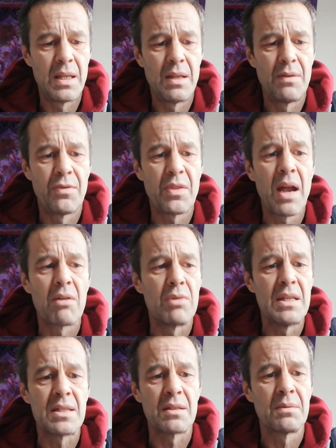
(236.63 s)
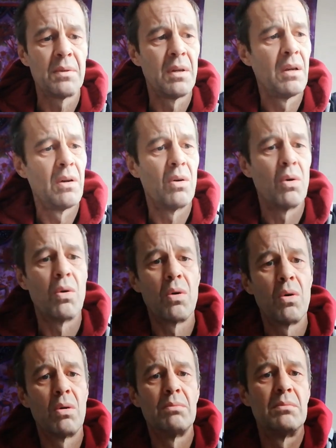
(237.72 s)
for that reason,
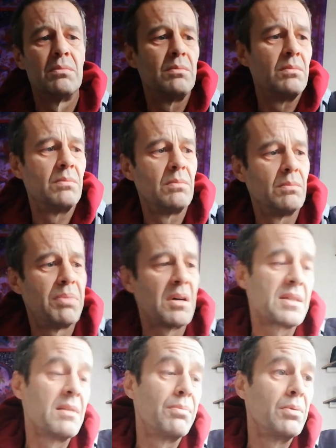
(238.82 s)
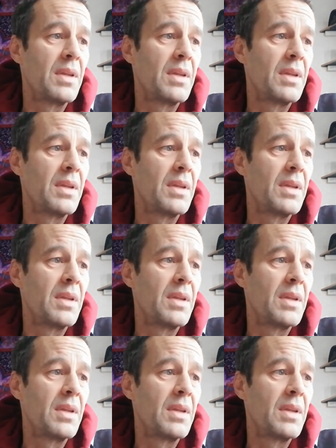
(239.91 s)
or by simple